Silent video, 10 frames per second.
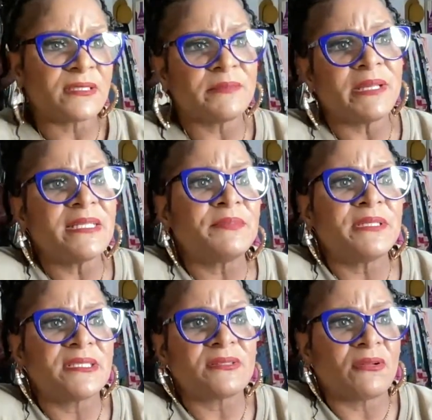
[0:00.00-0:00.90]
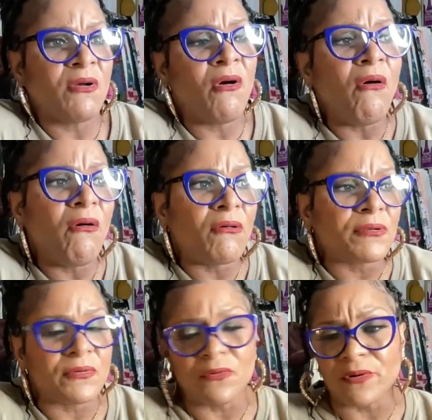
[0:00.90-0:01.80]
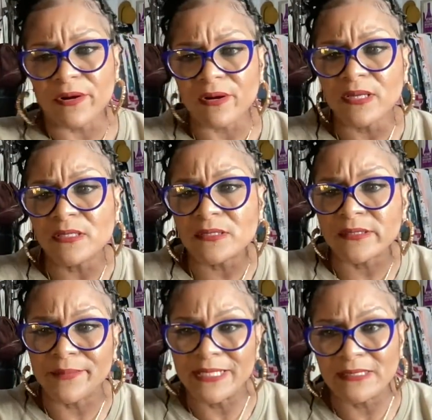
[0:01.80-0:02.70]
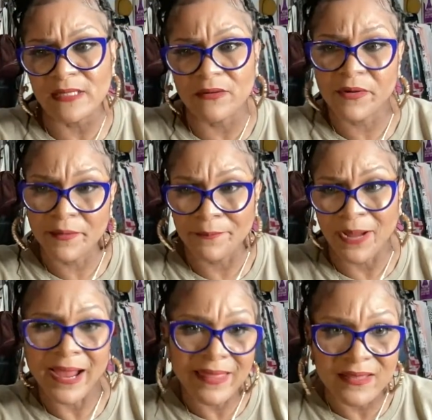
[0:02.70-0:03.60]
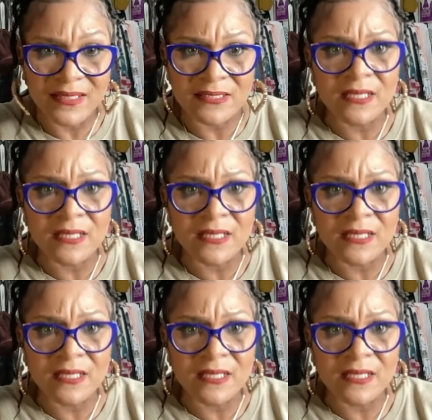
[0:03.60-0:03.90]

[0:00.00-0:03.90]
somebody put this on hold, or somebody's going to buy it.